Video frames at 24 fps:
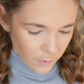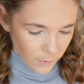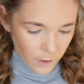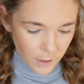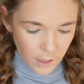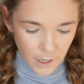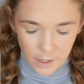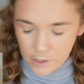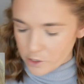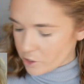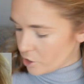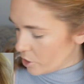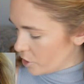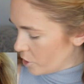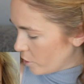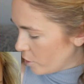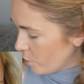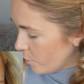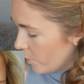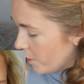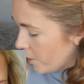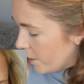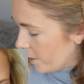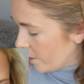Okay, so she's
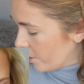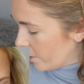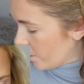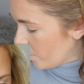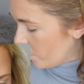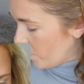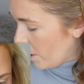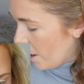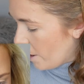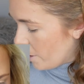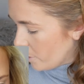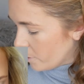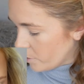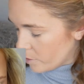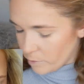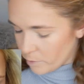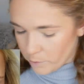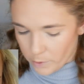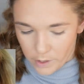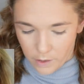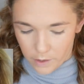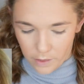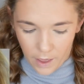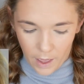just filling in her brows
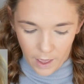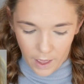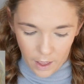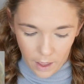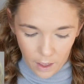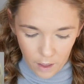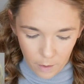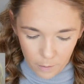with a